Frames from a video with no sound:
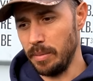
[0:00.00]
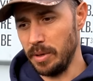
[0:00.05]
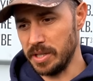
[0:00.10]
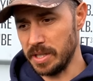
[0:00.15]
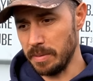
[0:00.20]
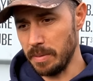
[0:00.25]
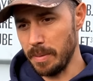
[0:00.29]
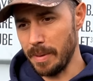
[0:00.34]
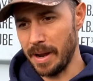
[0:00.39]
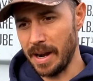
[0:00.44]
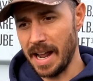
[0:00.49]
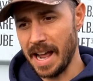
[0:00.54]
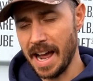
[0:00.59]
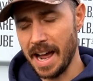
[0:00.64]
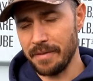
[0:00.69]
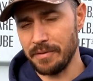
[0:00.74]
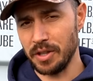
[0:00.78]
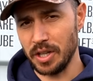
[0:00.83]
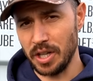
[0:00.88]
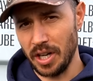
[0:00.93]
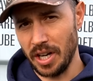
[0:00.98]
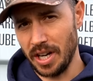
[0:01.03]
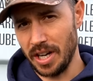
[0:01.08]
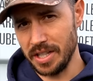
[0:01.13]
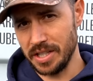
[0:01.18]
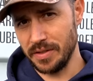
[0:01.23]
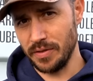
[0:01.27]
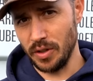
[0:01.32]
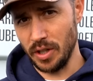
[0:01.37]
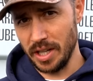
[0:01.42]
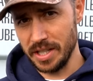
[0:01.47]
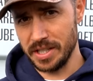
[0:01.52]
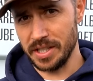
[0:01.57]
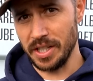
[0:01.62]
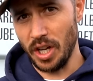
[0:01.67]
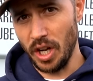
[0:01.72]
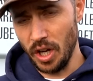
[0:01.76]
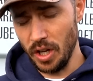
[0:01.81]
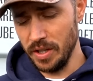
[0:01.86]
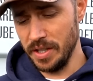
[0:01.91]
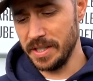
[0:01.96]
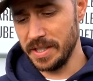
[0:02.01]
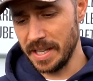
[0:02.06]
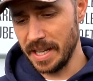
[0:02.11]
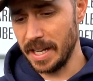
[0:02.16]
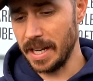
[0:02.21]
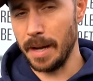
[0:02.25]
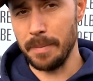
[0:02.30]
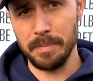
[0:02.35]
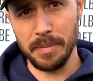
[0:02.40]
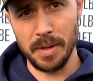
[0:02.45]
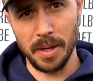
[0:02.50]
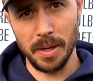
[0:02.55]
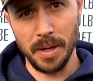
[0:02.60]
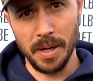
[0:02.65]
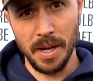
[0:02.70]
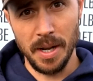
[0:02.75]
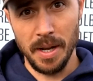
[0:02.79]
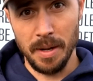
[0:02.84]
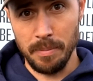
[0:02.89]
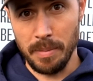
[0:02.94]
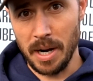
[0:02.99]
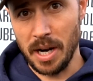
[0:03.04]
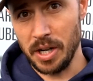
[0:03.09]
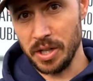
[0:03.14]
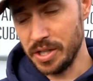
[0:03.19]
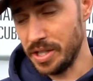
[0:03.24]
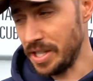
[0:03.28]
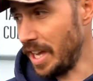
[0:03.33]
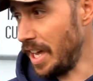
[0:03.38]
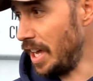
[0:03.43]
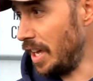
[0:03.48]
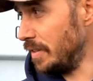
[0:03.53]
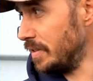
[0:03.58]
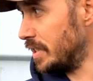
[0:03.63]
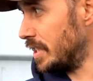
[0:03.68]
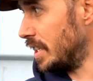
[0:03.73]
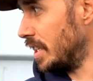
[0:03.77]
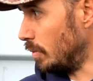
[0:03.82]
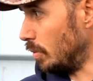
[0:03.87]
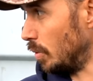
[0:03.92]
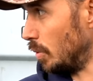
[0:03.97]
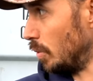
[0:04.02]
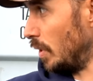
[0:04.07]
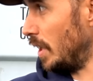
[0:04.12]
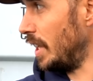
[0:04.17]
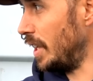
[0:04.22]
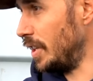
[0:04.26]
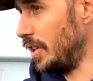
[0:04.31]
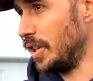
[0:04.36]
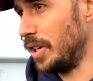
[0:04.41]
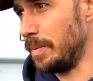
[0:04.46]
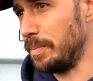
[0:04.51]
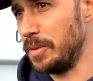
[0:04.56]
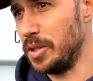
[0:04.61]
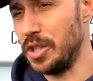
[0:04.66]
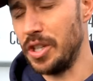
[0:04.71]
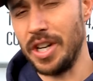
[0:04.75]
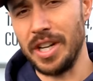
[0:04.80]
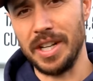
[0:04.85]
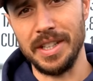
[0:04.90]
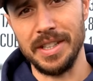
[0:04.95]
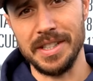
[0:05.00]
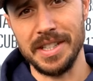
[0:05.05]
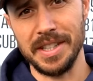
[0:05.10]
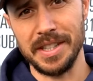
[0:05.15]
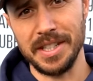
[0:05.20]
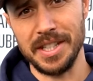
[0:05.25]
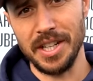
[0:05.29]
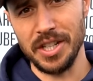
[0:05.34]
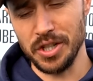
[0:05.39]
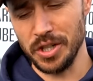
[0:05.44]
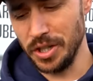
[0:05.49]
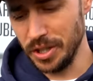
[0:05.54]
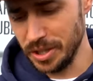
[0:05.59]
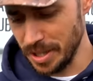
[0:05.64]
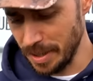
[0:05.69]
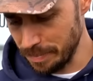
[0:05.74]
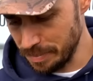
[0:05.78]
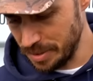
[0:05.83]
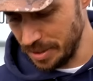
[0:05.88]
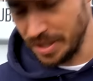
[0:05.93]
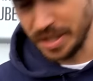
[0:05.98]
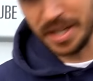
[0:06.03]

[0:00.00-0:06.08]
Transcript: but it's gonna be about half the cost for us to haul this thing up there by ourselves. We're ready to hook up the truck. Let's get the Tundra hooked up to